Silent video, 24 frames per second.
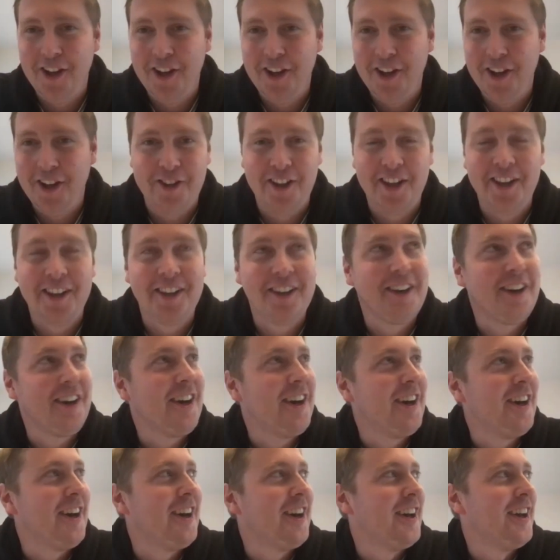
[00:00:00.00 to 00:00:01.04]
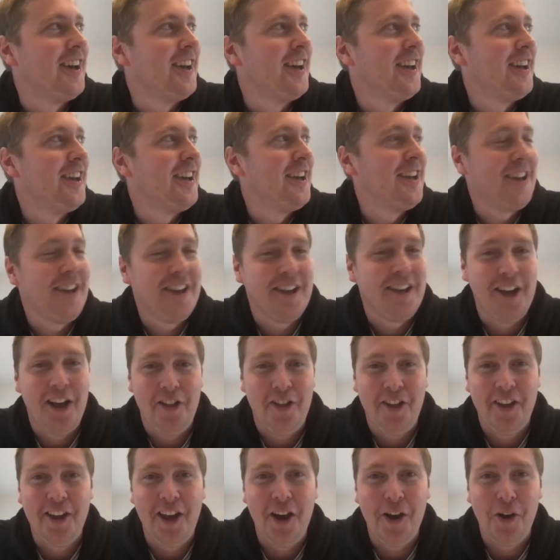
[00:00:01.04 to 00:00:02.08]
I think uh, I
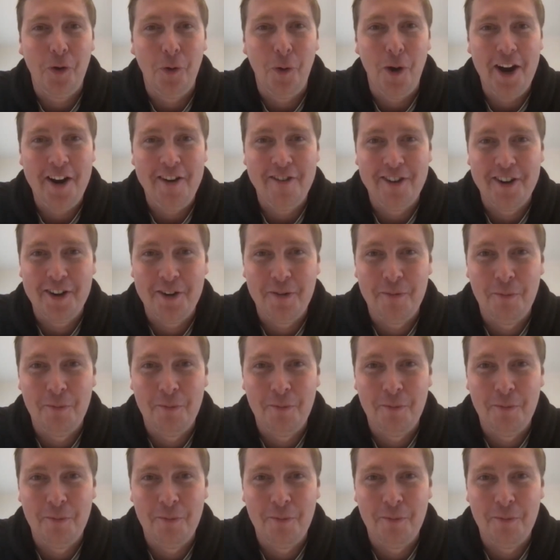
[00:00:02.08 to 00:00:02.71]
think acquiring